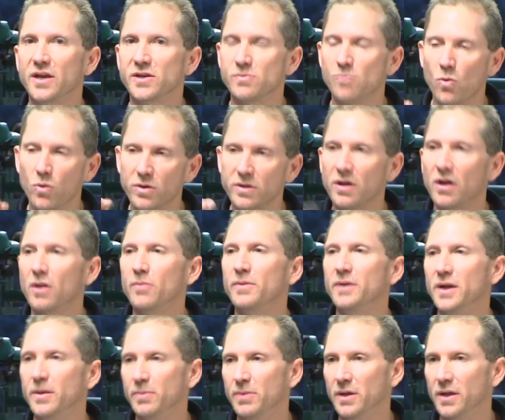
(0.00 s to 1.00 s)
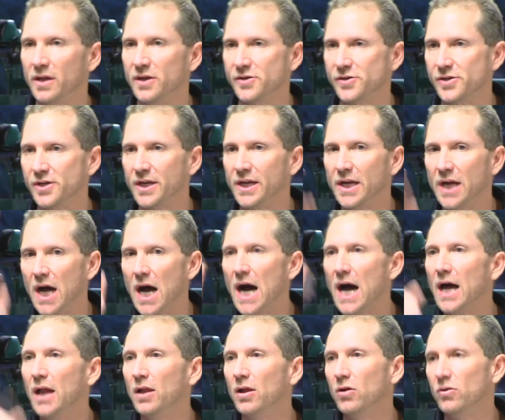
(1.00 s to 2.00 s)
takes more tongue manipulation to get a
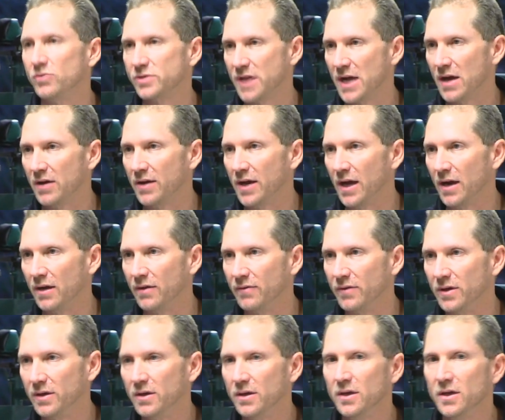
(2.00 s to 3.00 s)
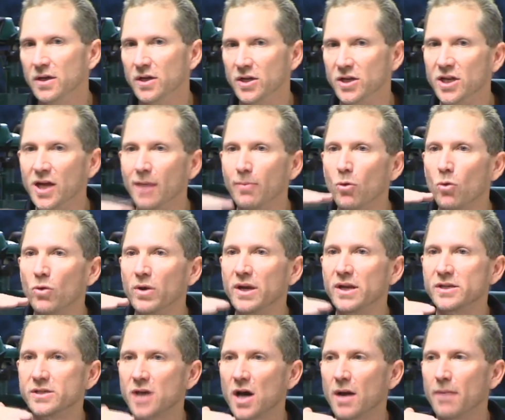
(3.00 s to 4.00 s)
high-low sound out of it. Double
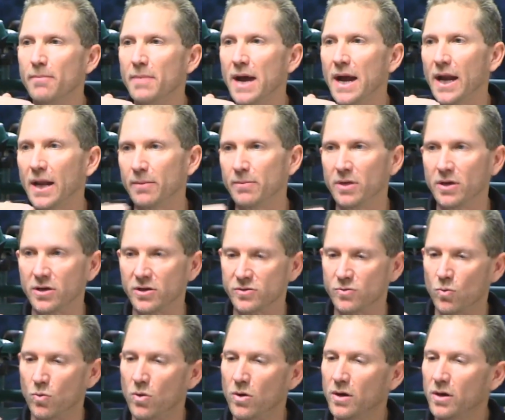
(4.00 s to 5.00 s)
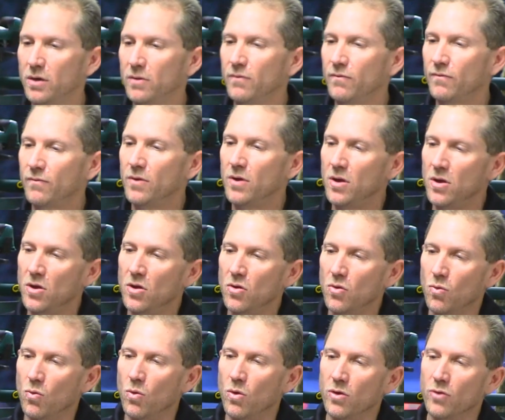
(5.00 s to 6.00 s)
reed is automatic because
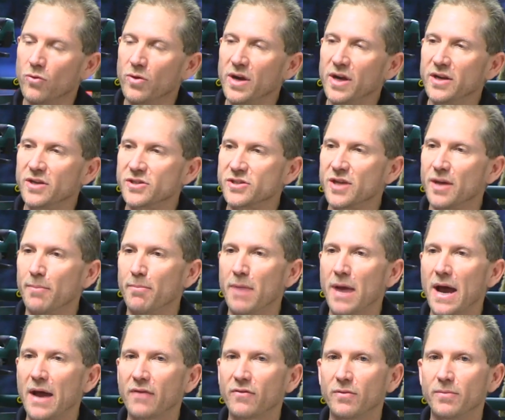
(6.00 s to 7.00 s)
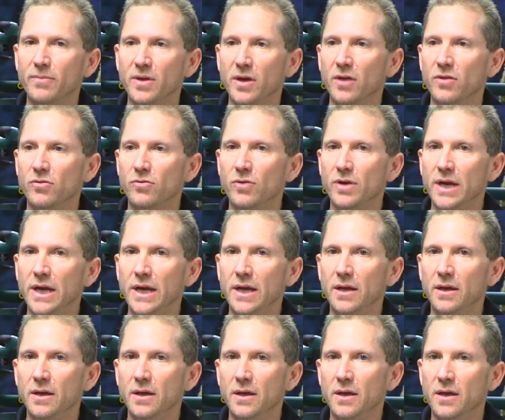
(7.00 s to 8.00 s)
one reed is set back from the other reed,
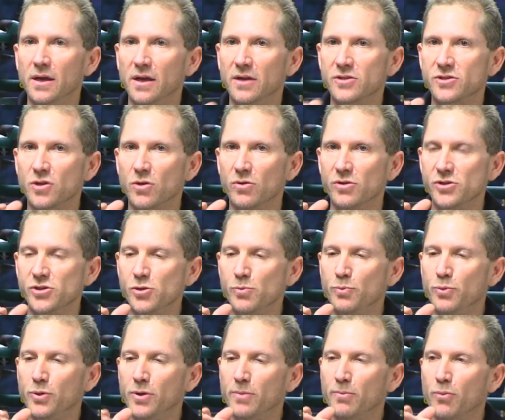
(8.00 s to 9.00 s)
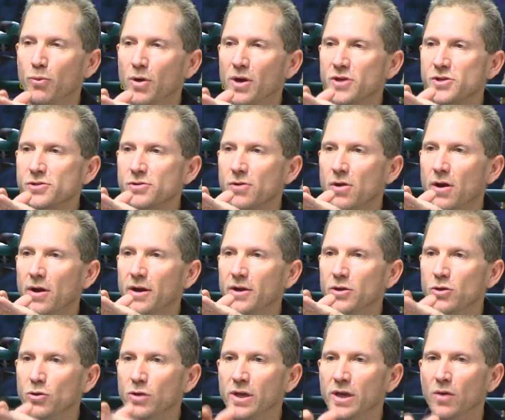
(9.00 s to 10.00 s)
and so as you put pressure on
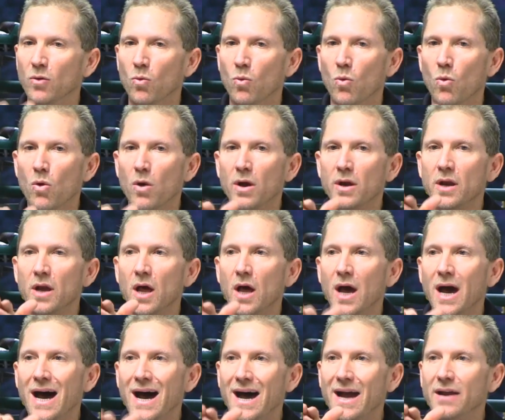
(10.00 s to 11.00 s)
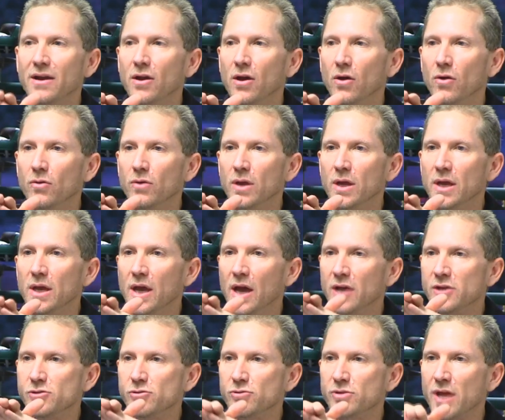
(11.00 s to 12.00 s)
it, you get one high note.
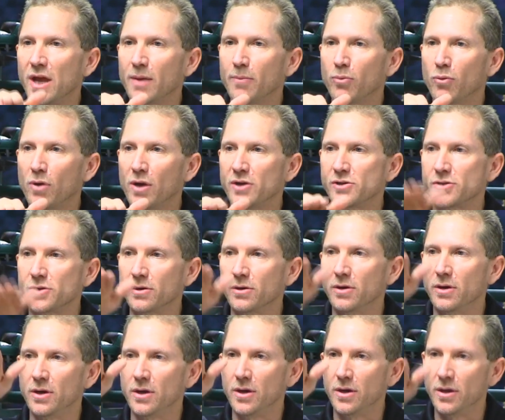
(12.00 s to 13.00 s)
As you take pressure,